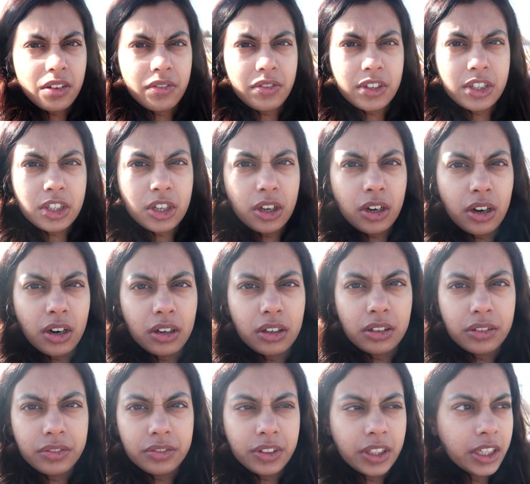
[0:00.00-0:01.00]
We saw a
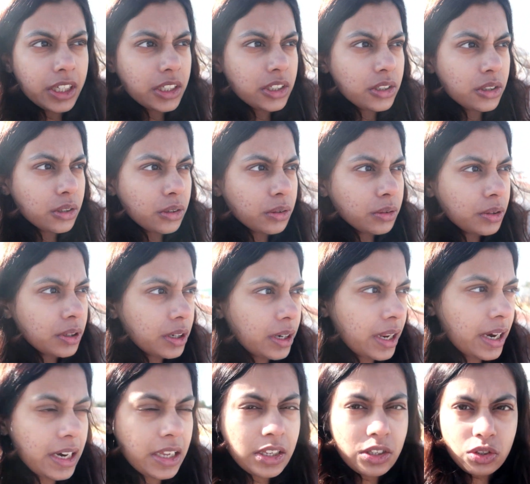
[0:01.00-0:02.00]
lot of things through the
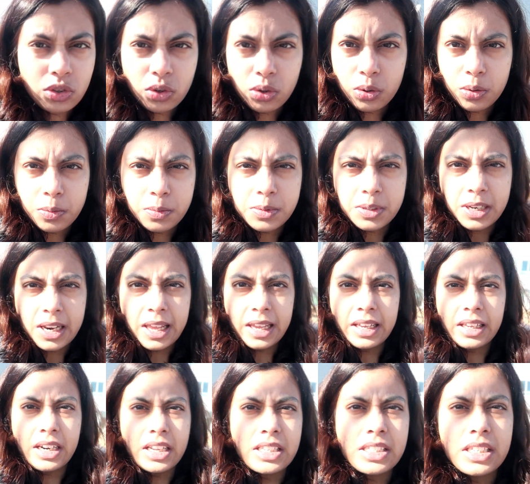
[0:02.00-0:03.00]
telescopes,
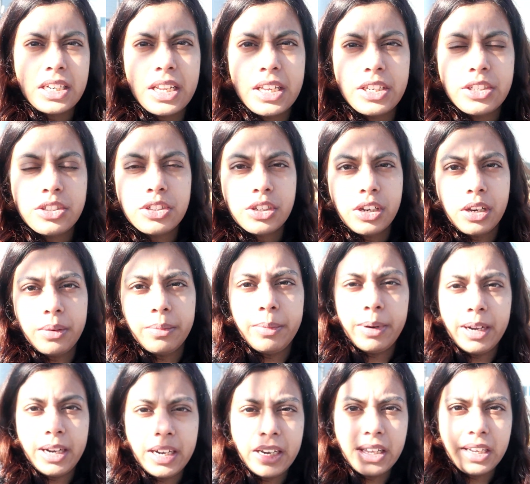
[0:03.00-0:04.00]
like residential
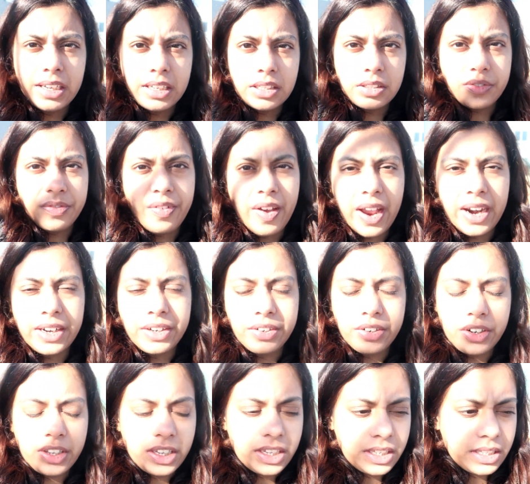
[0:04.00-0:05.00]
buildings,
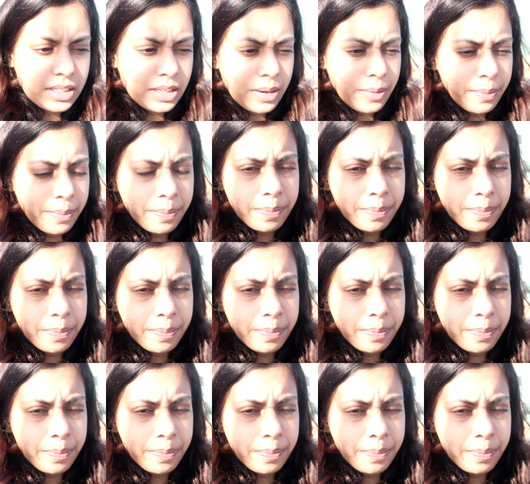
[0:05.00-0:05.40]
factories,